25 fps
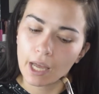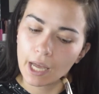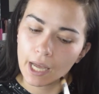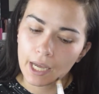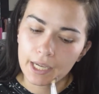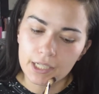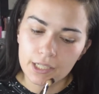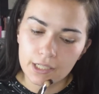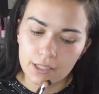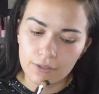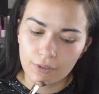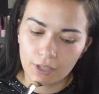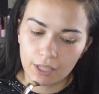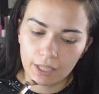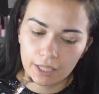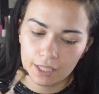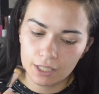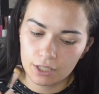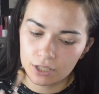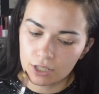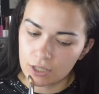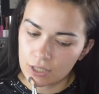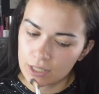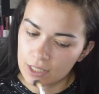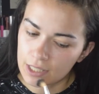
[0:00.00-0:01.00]
I just feel like
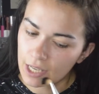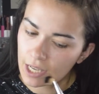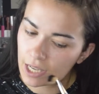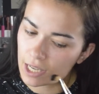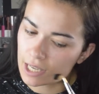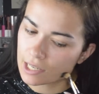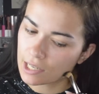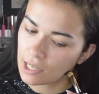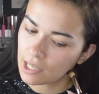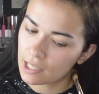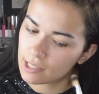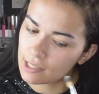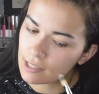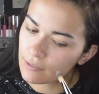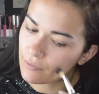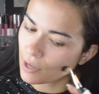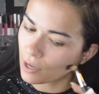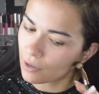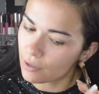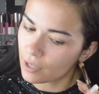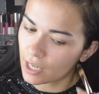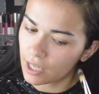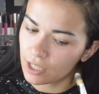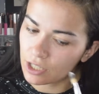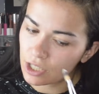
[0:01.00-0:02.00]
it's your skin, it's the
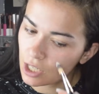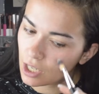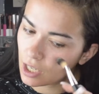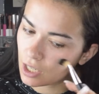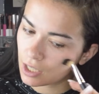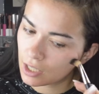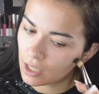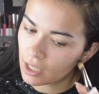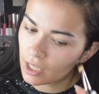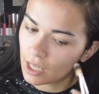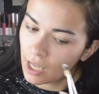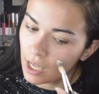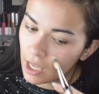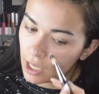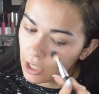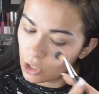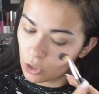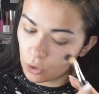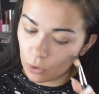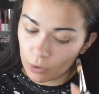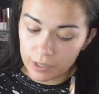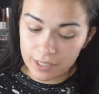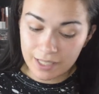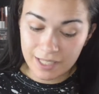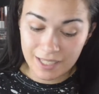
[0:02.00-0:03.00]
foundation.
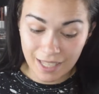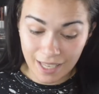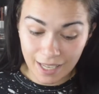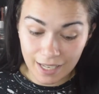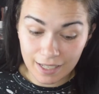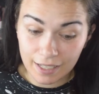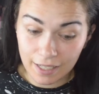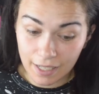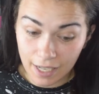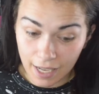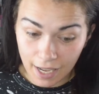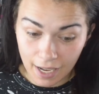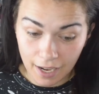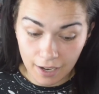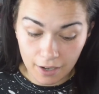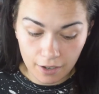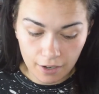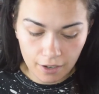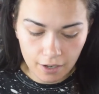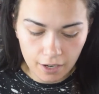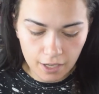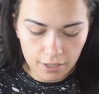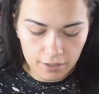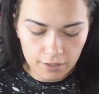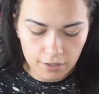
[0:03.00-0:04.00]
Your skin
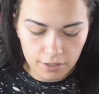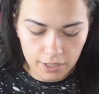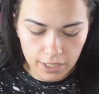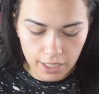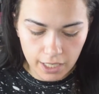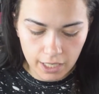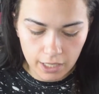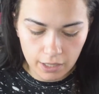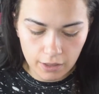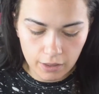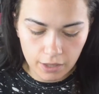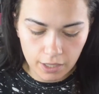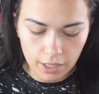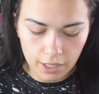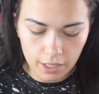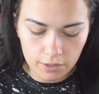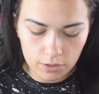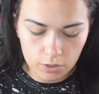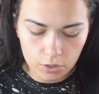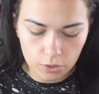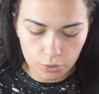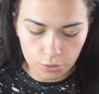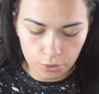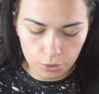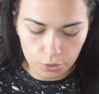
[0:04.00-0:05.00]
care underneath
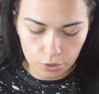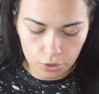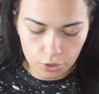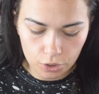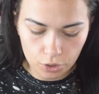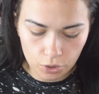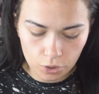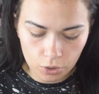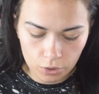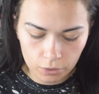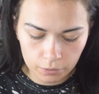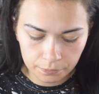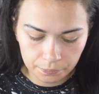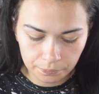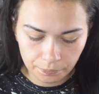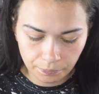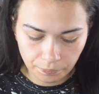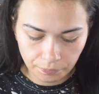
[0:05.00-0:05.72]
is crucial.